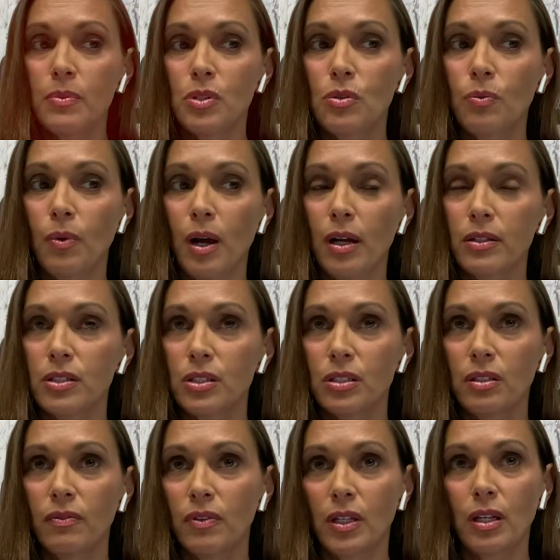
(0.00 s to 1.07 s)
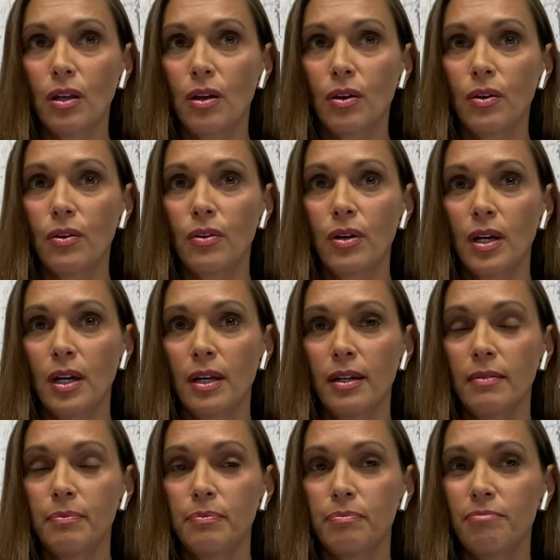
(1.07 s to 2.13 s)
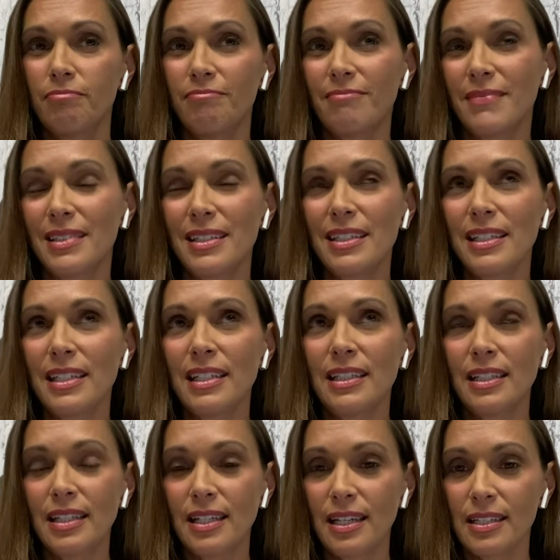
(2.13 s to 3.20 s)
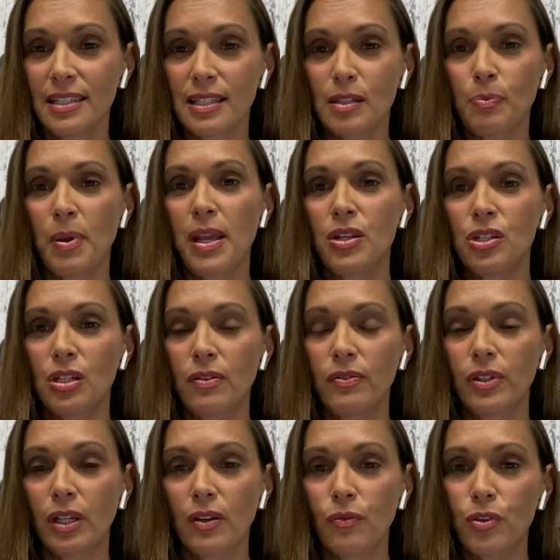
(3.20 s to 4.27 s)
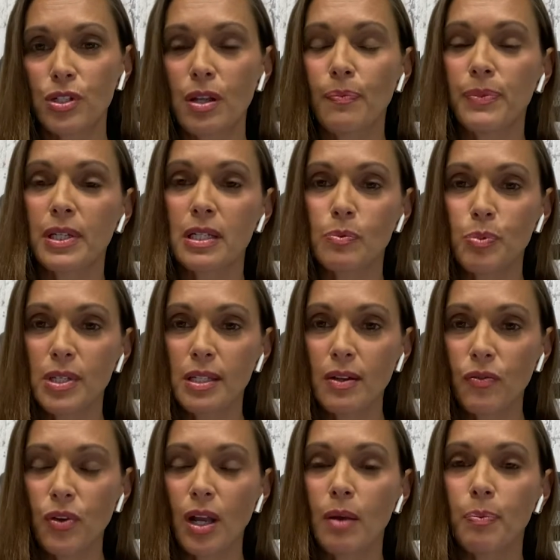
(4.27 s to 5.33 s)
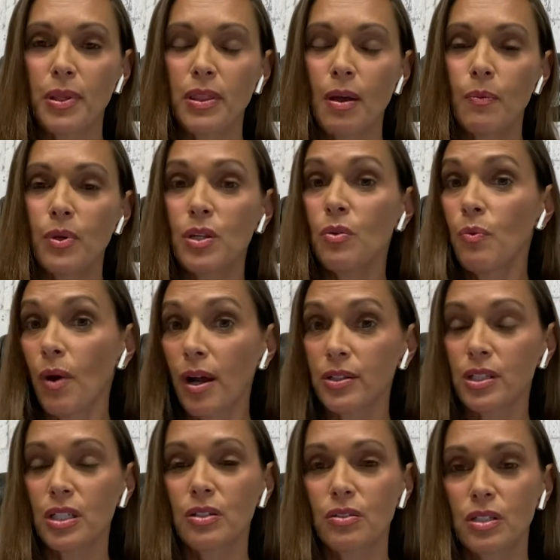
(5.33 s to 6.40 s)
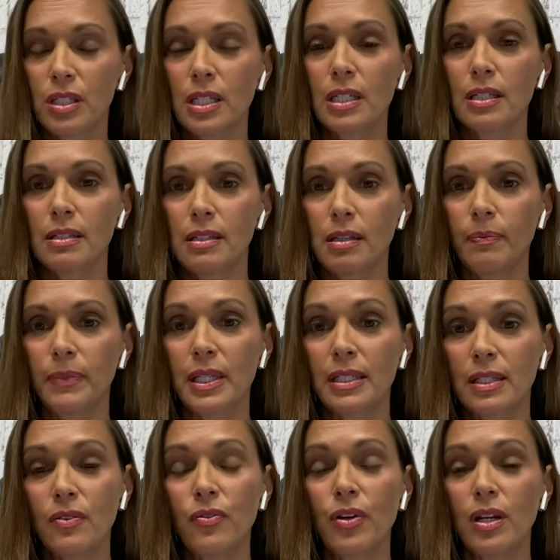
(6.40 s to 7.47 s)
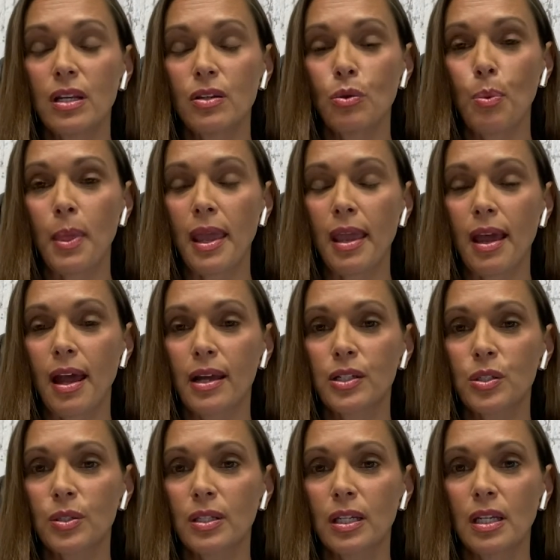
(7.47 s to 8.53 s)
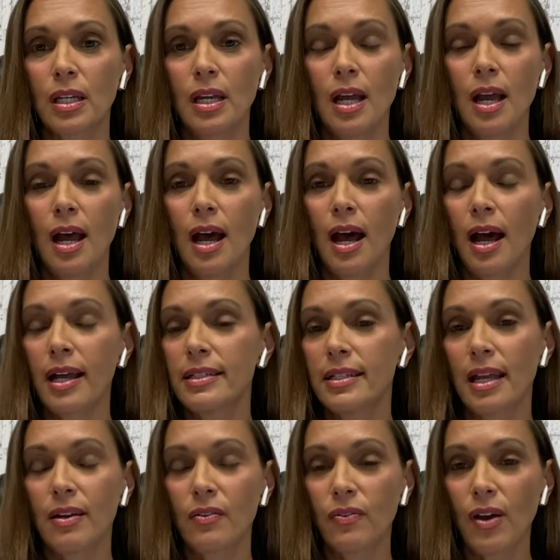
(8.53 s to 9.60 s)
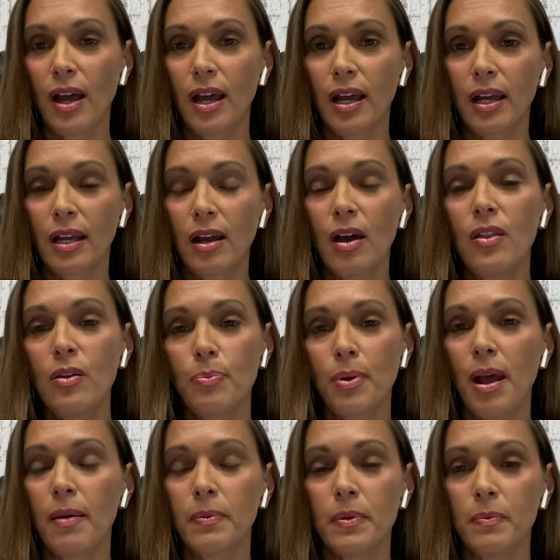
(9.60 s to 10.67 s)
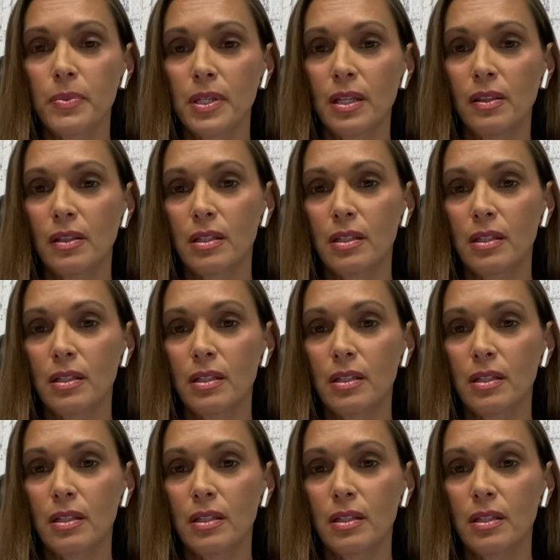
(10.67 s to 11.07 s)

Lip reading: you watch the video in the anticipation of looking for something specific, but then when you watch it, you see something different, and you may actually identify other problems in the